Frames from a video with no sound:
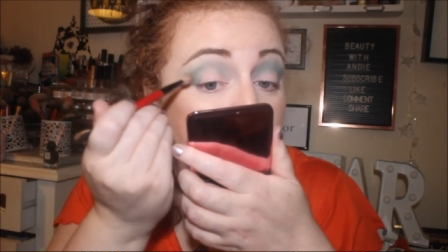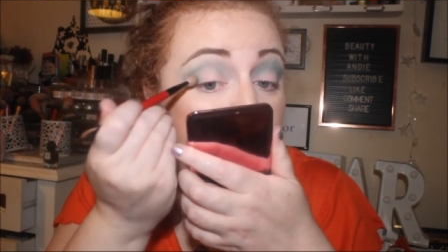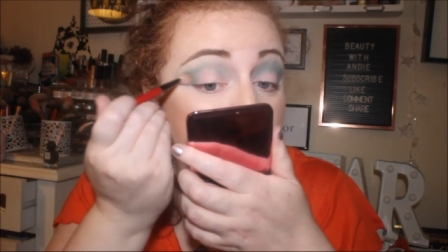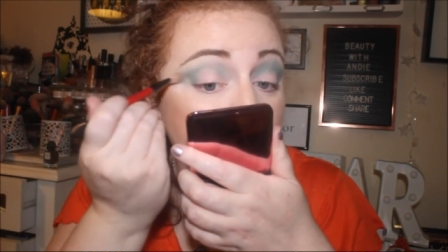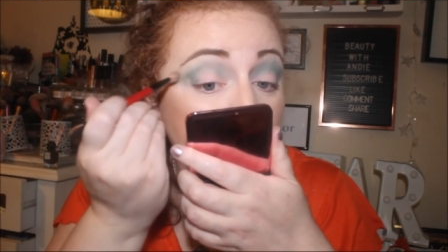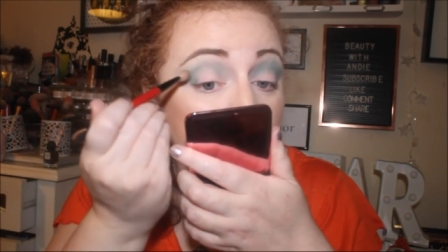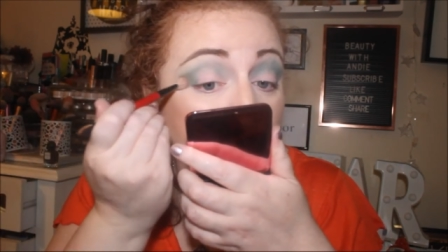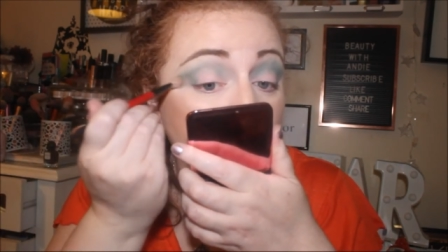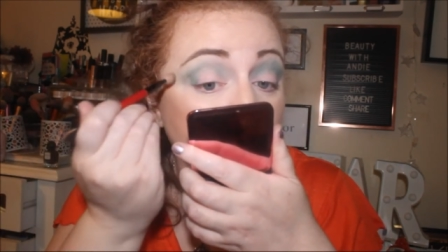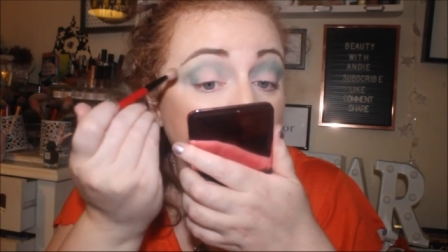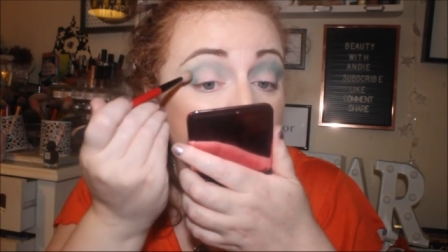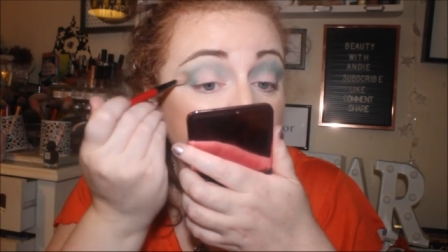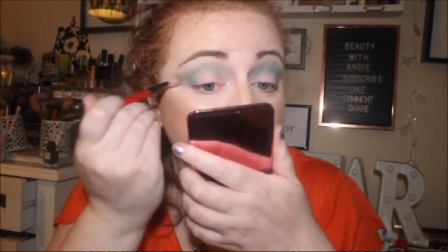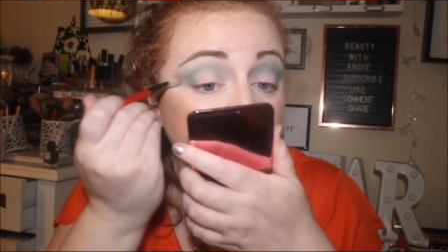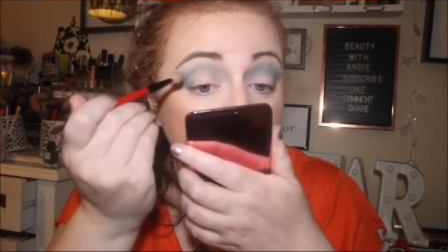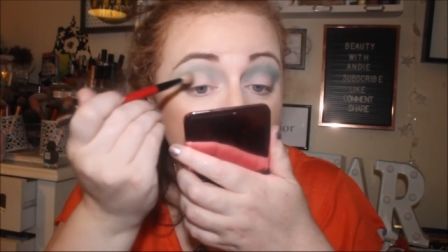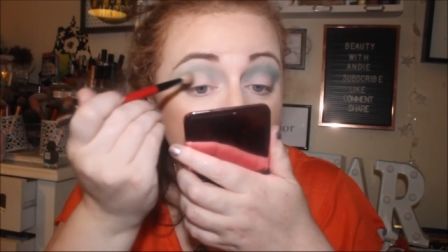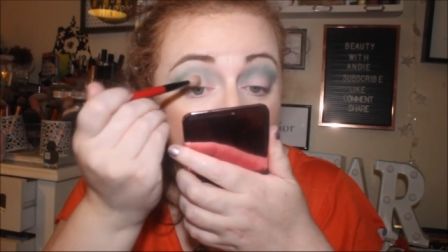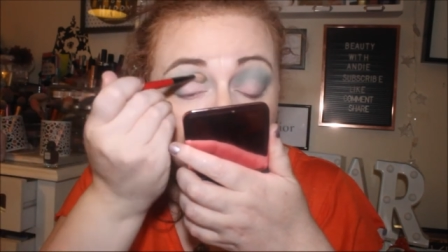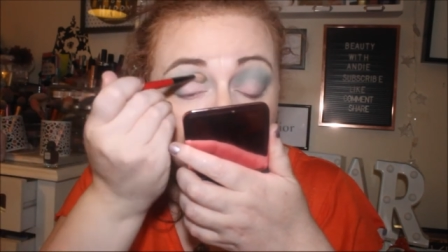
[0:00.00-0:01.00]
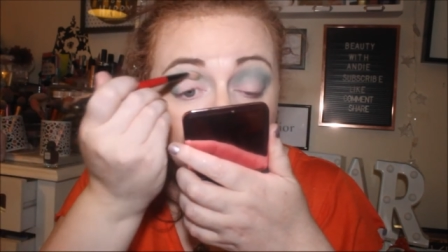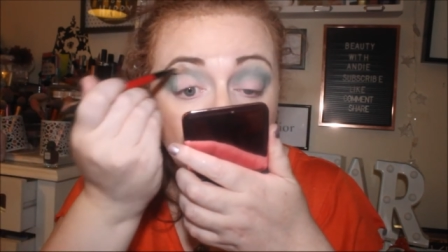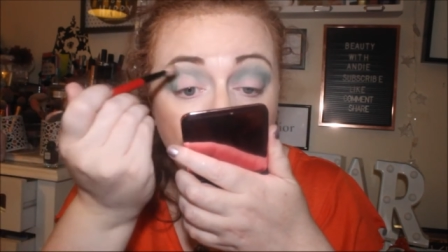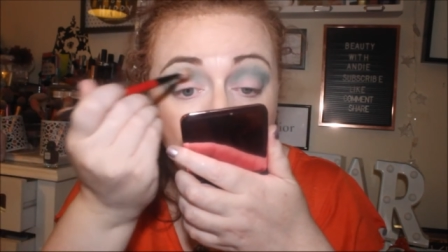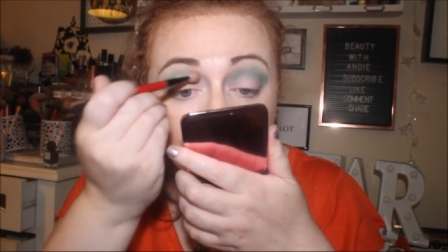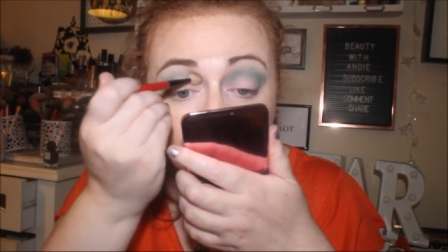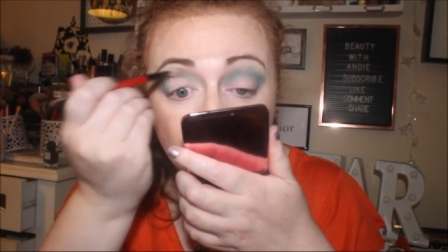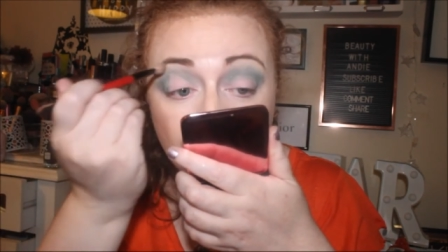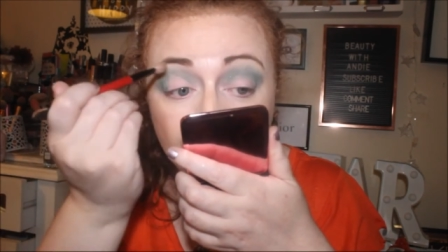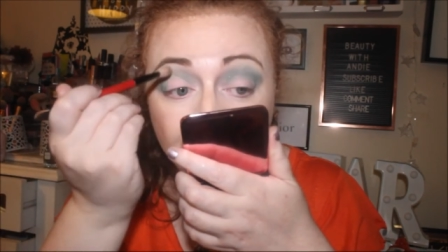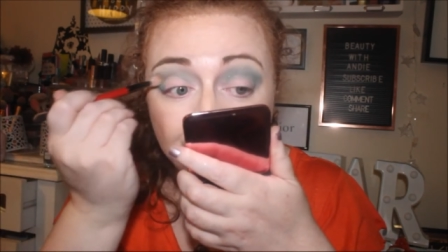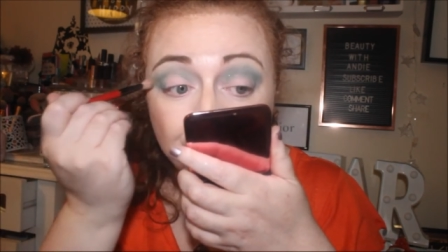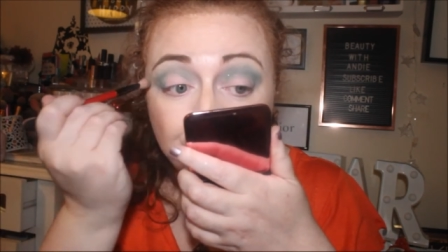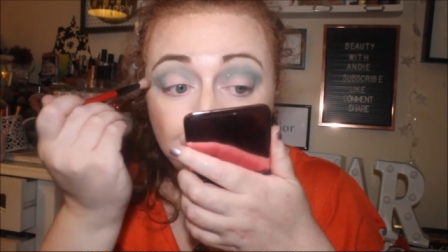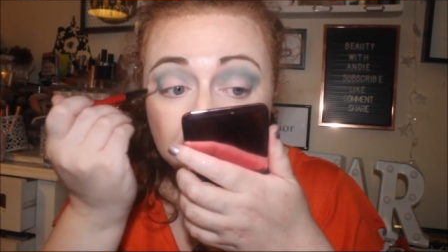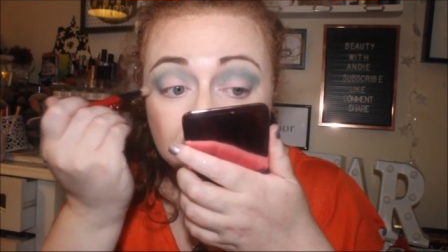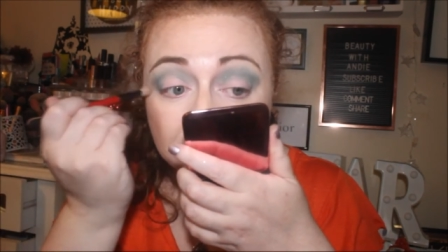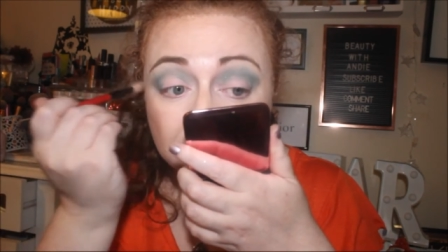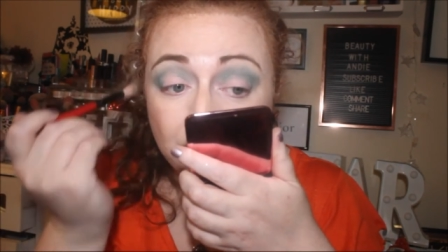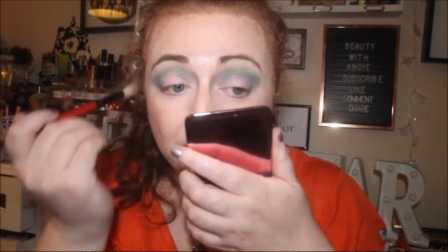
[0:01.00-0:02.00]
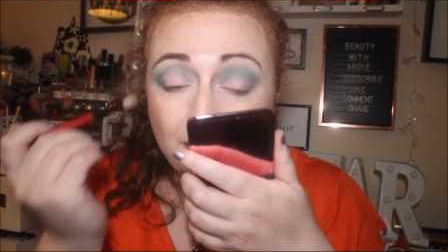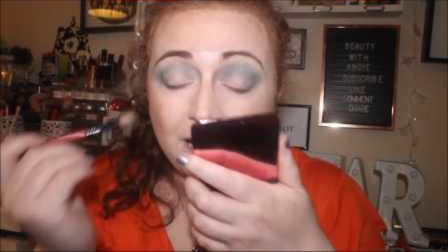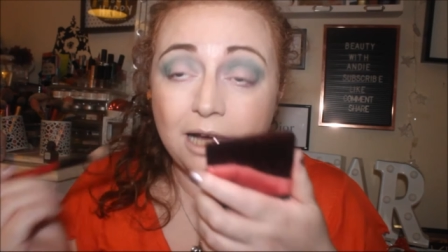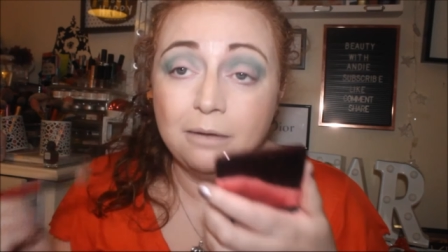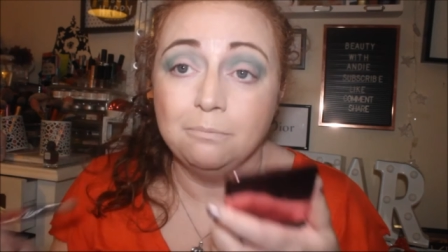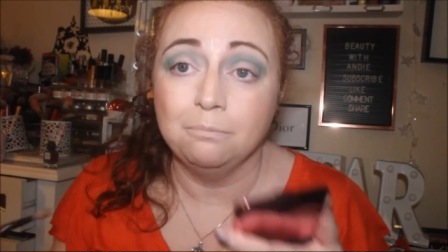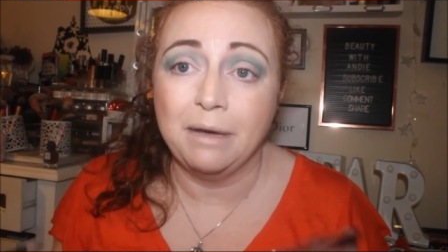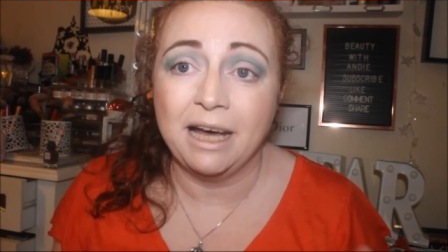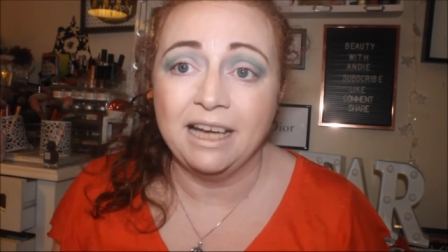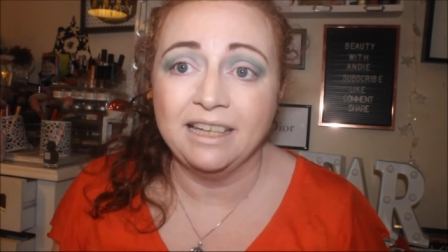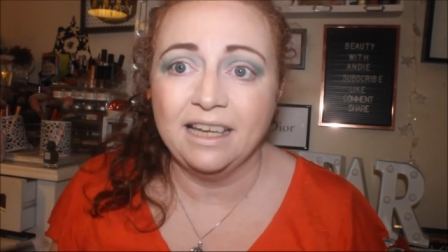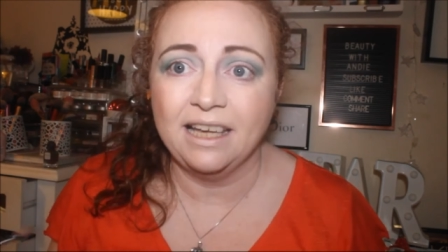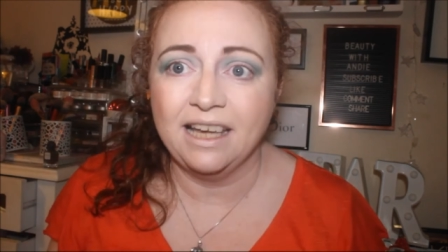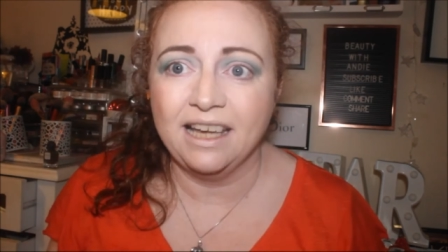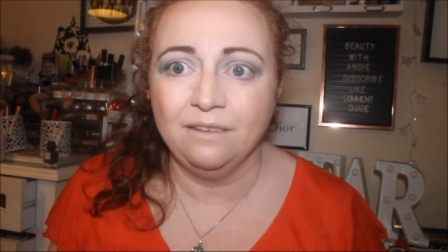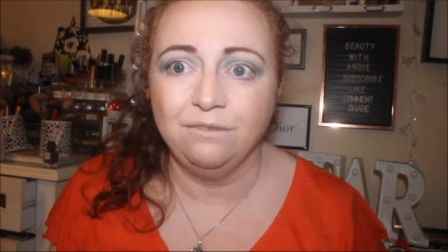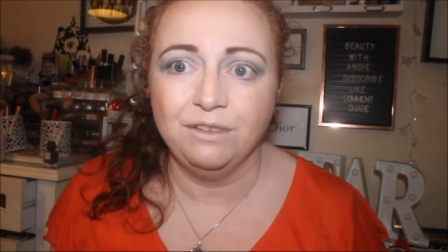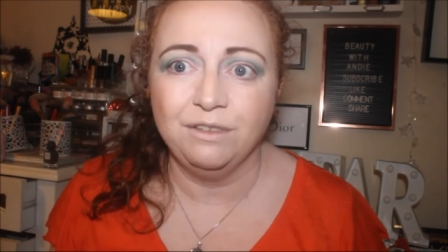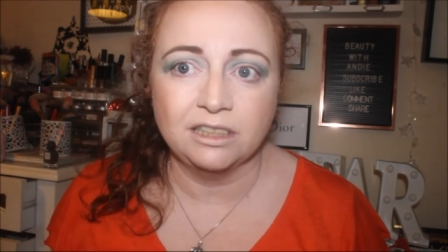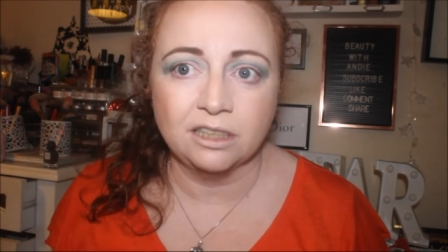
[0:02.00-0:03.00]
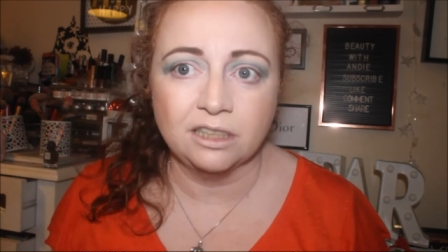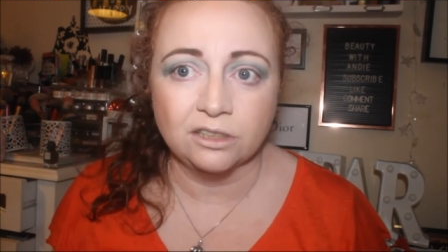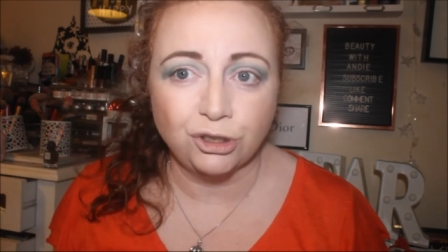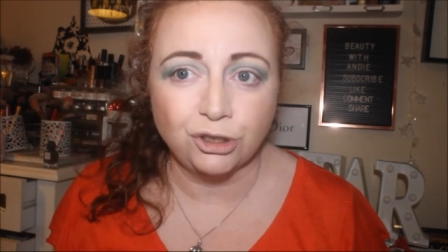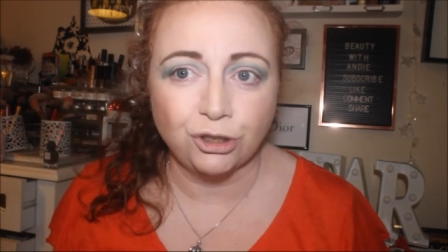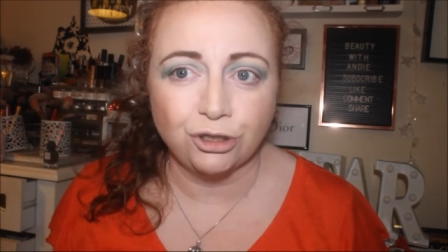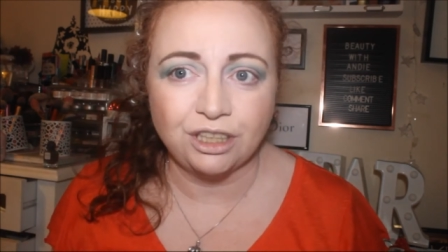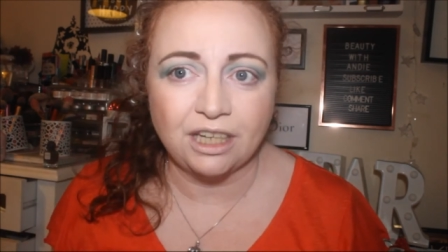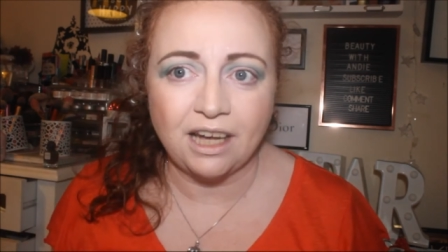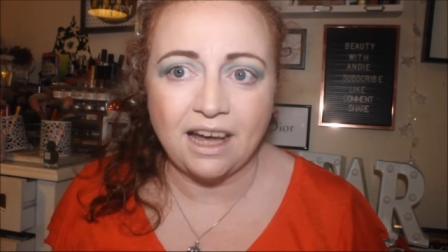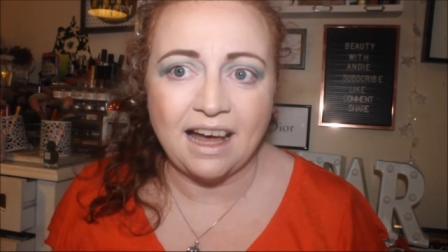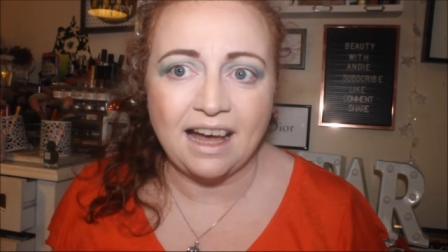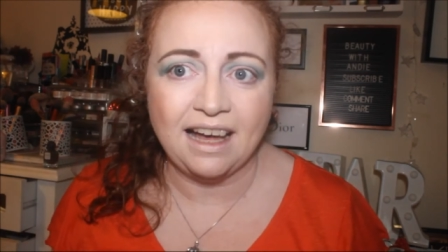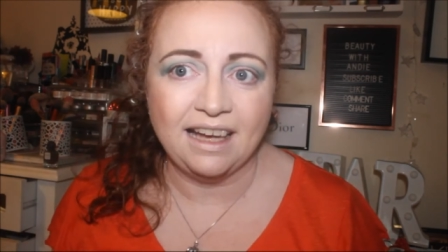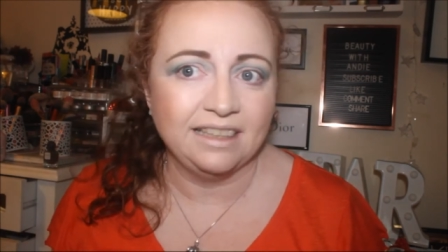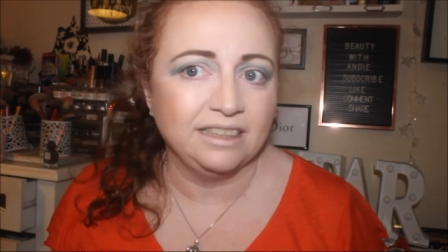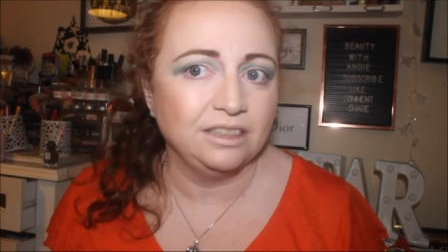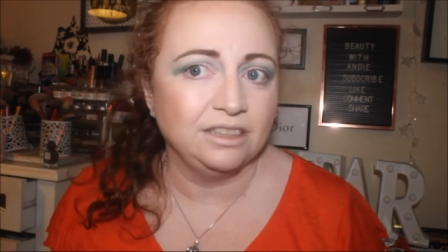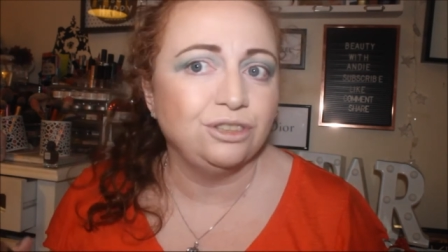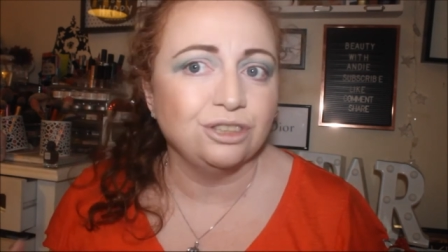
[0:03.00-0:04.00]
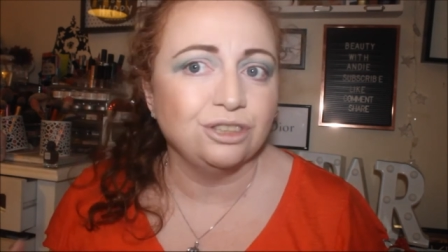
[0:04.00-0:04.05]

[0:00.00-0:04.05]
bit of money if you want to go out and buy it if it's a dud I